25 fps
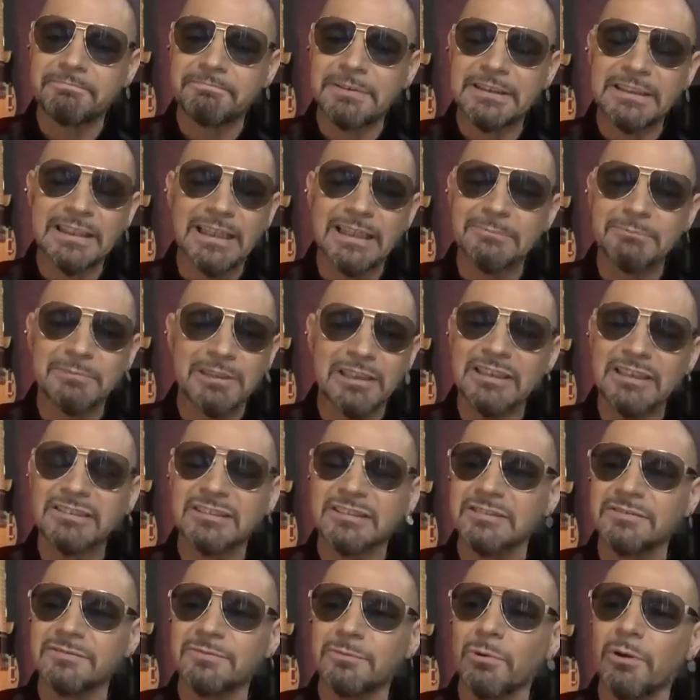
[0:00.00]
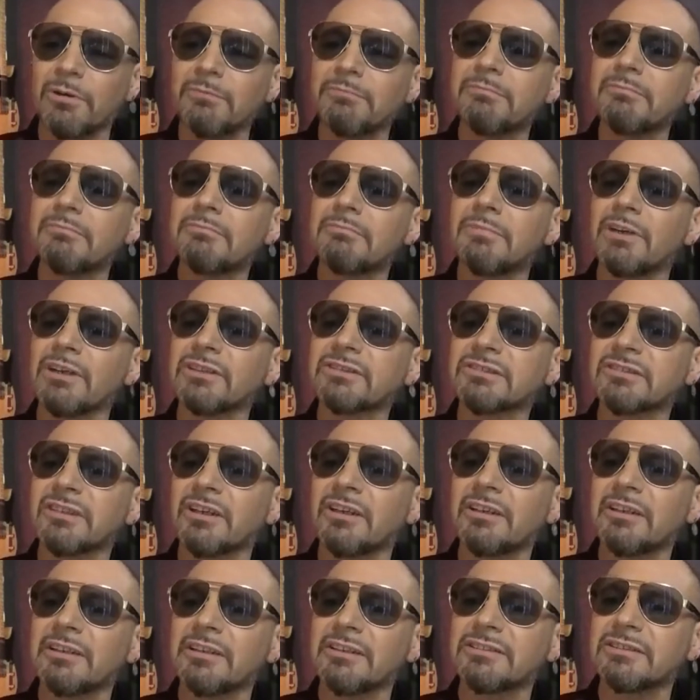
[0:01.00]
become less of what my
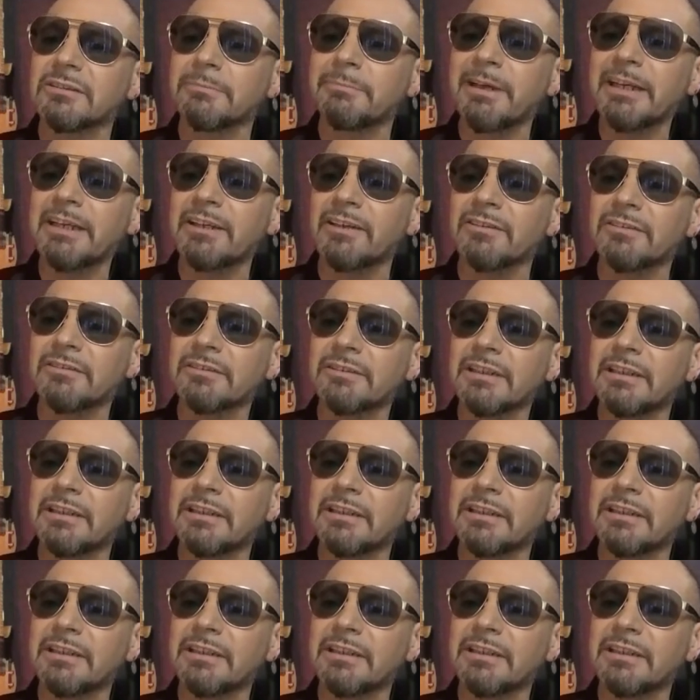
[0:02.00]
style is about.